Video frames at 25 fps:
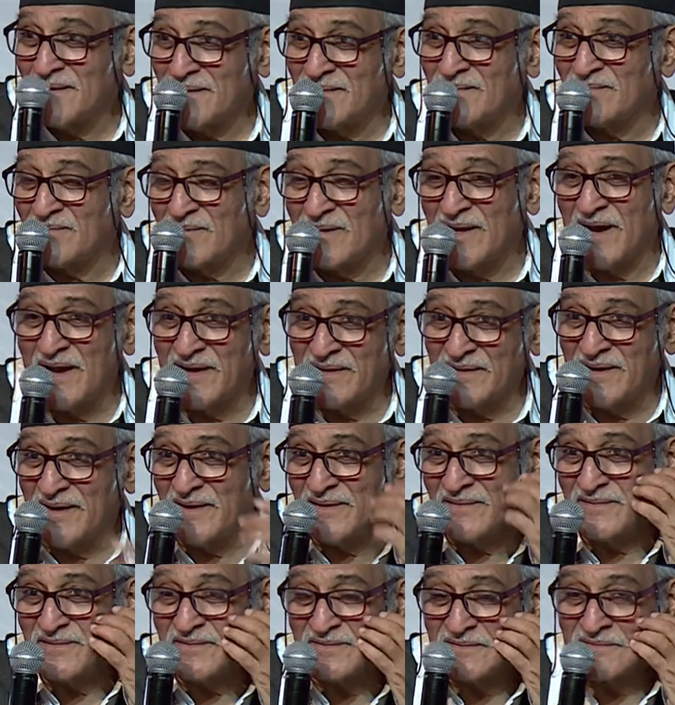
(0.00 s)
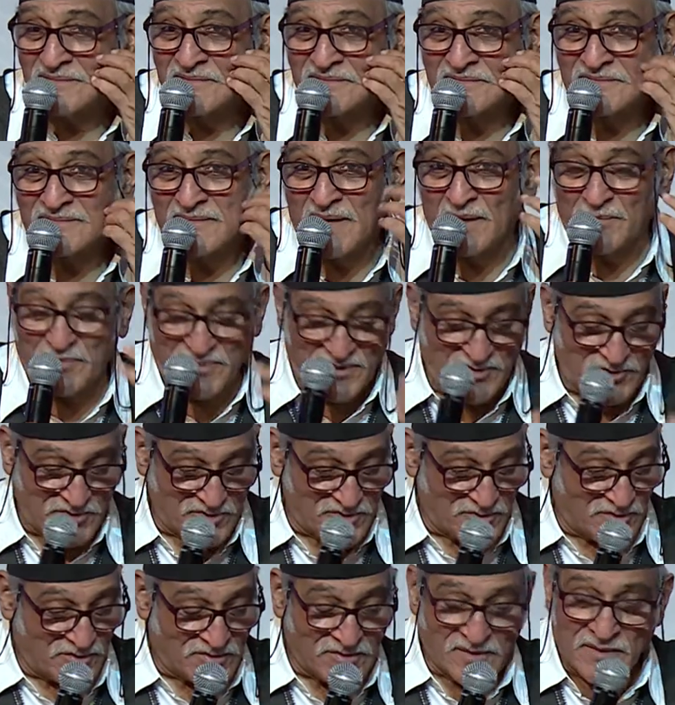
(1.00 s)
I'm glad I'm happy to
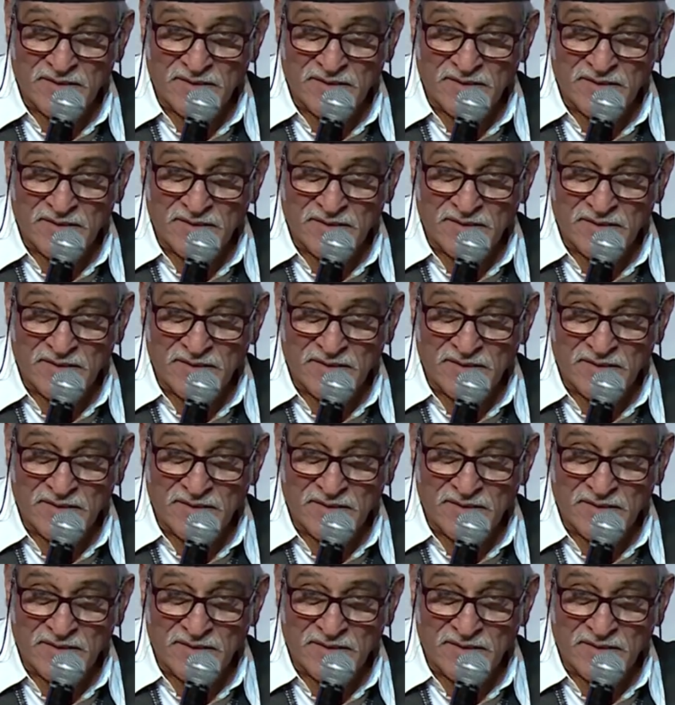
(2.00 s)
show.